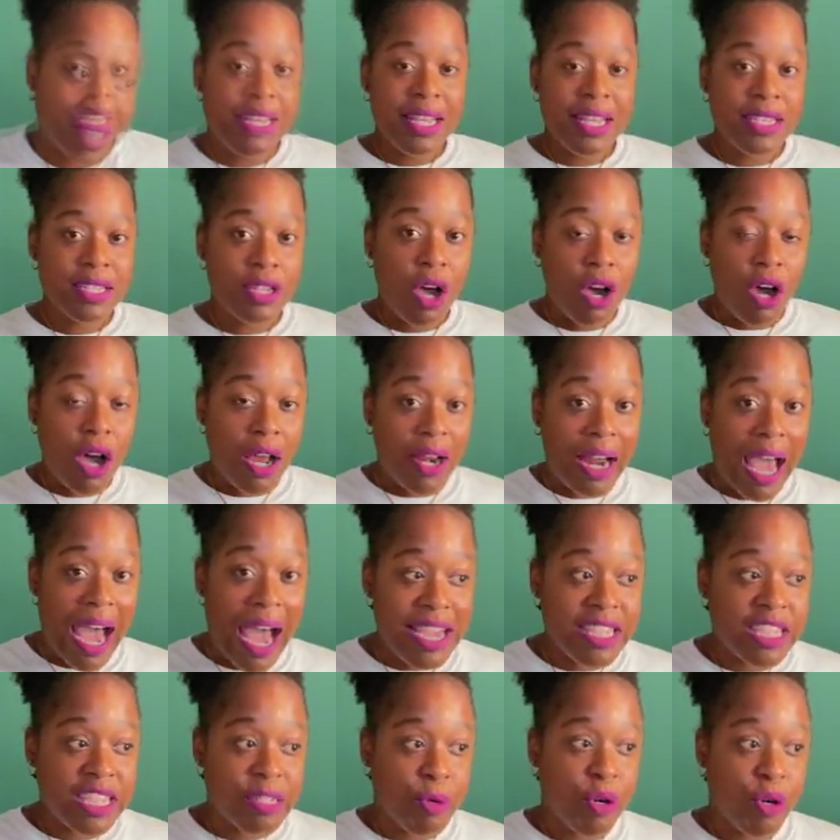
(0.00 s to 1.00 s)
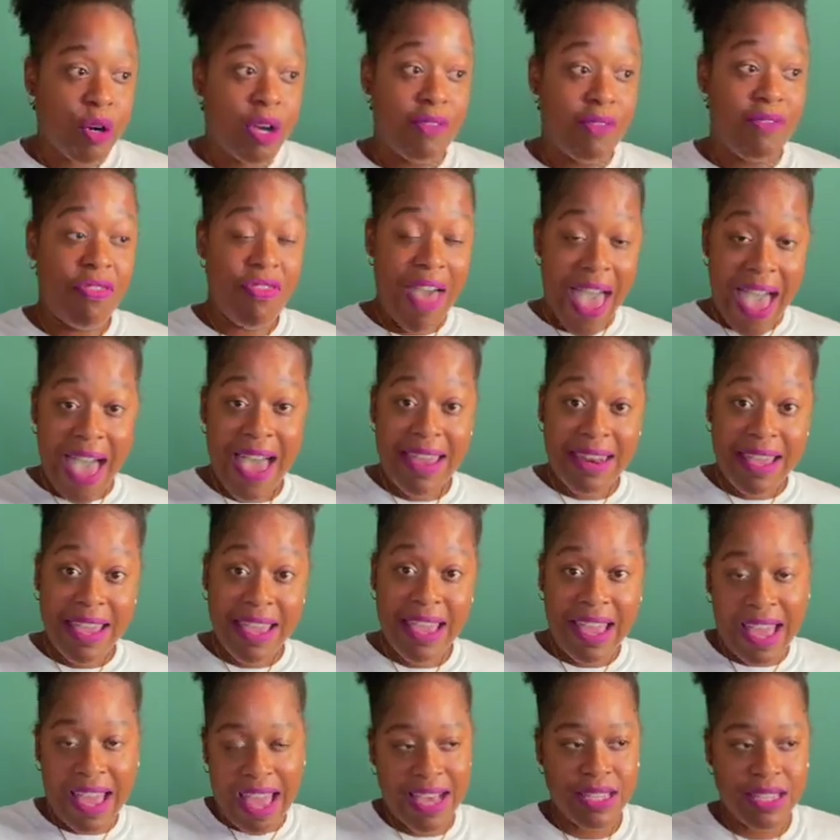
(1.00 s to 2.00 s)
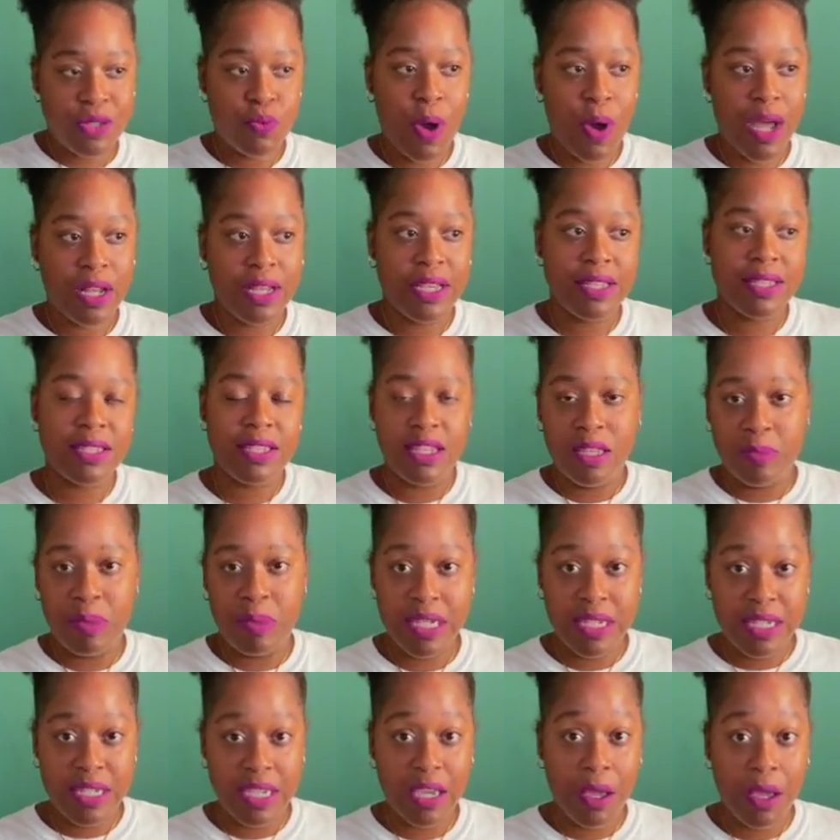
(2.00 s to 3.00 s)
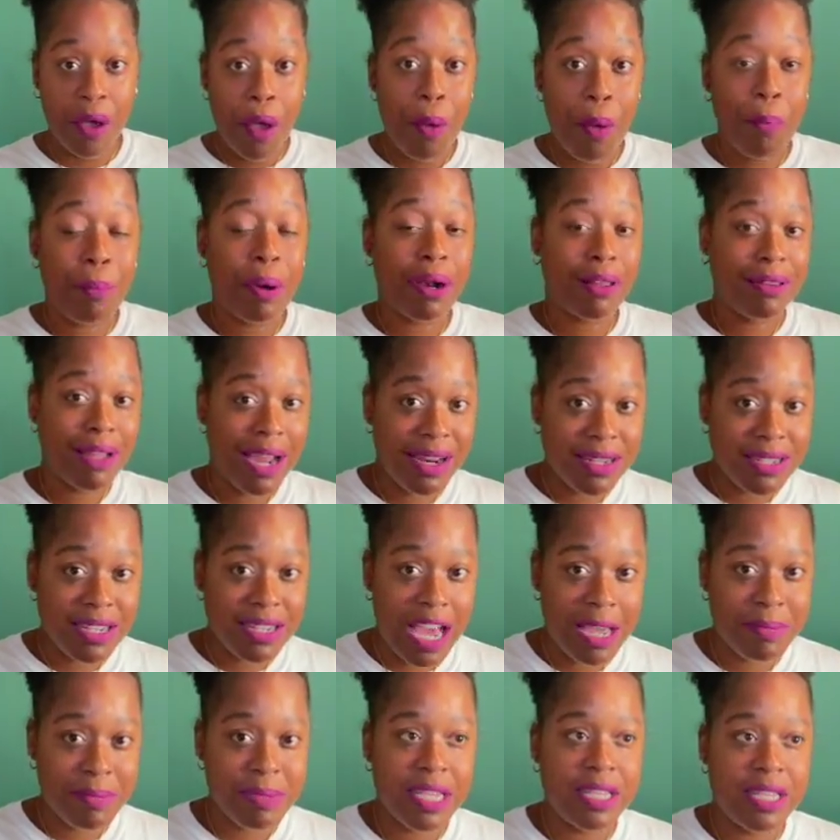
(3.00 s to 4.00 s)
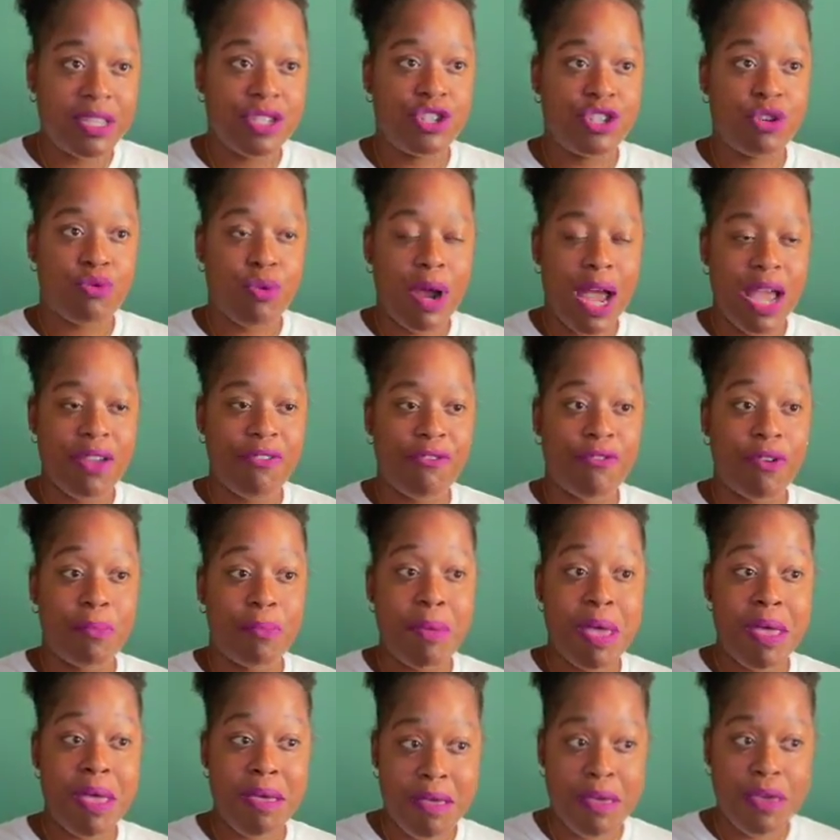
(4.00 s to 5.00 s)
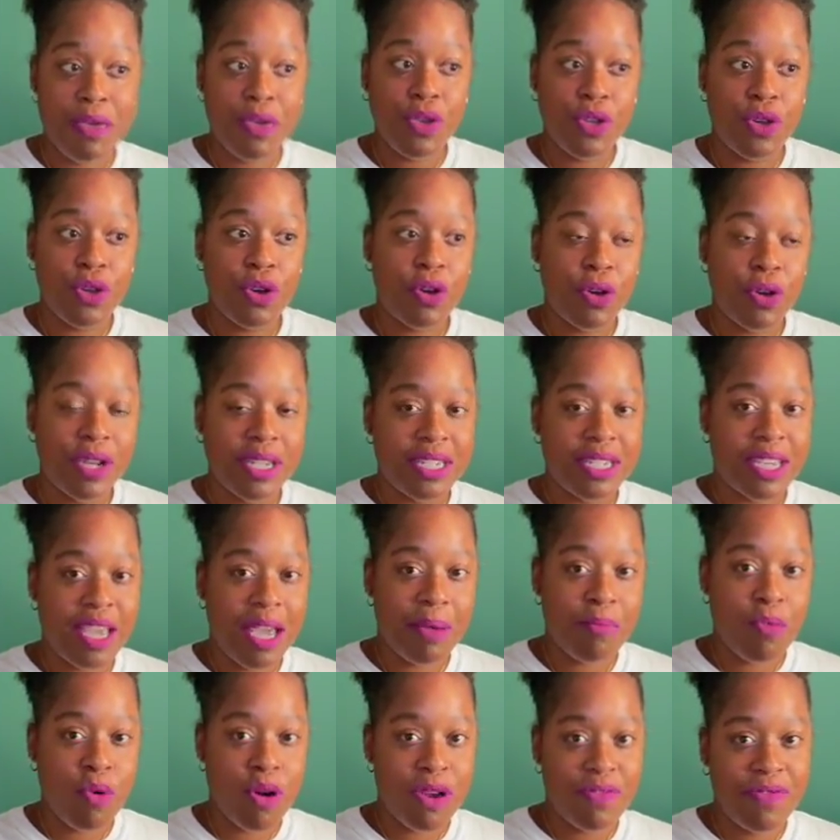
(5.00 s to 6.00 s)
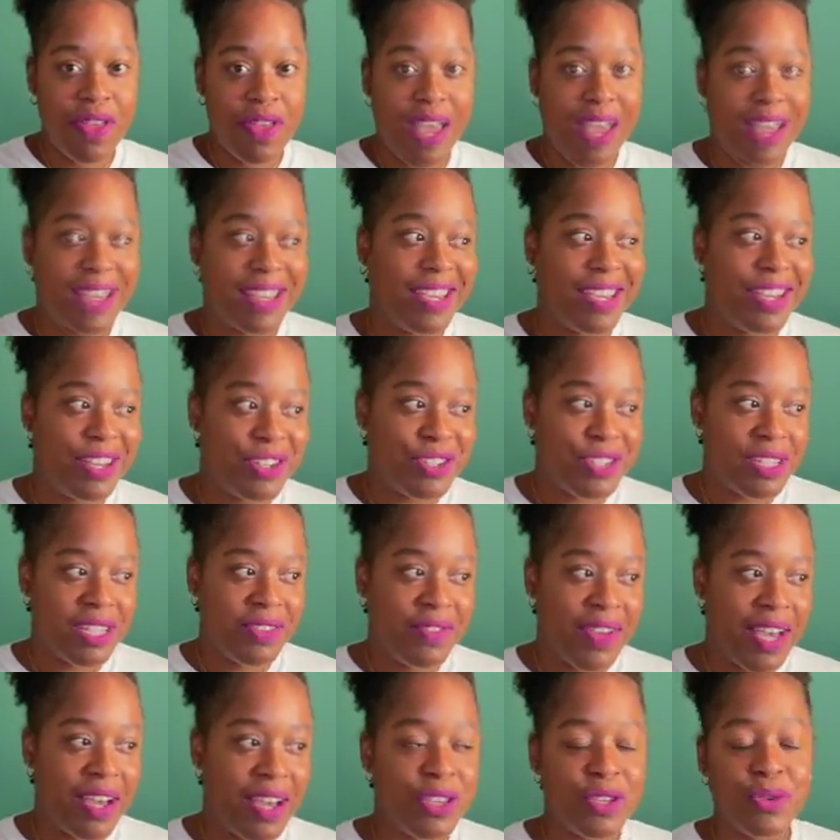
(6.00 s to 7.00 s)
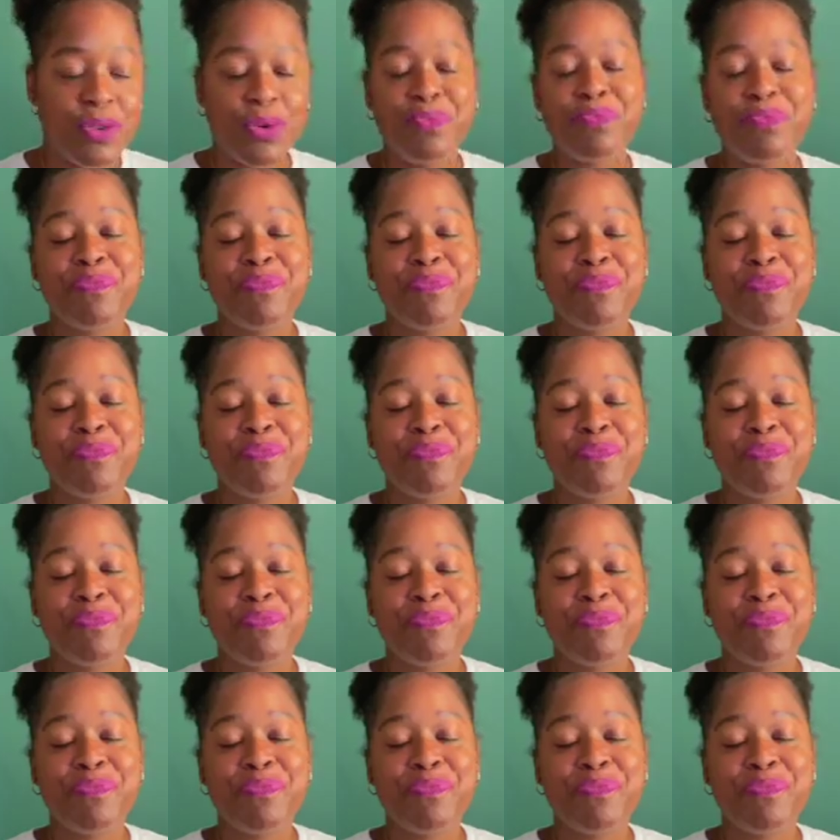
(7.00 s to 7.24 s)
It is an isomer of that as well as CBD, but a lot of times it's derived from hemp. You're going to get more of that THC value.